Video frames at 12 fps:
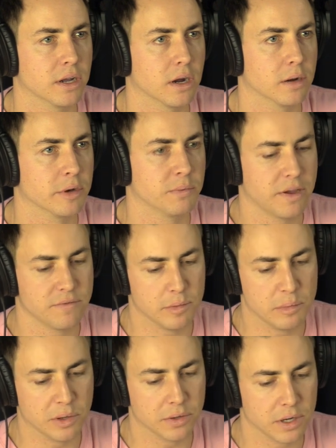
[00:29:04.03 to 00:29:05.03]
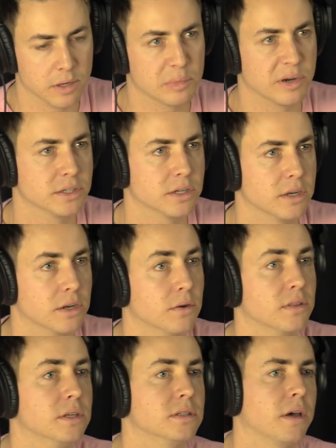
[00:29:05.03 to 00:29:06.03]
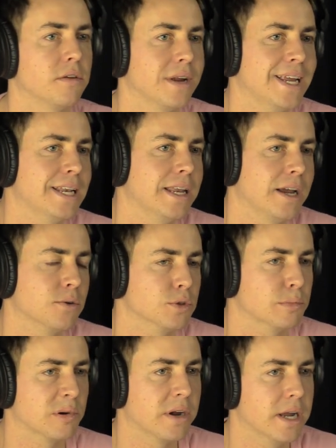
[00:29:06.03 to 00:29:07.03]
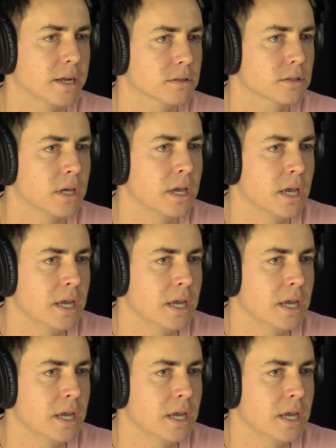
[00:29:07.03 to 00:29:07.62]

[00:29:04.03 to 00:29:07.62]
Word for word: branded garment. We have the ability to print on, you know, these other in-house brands.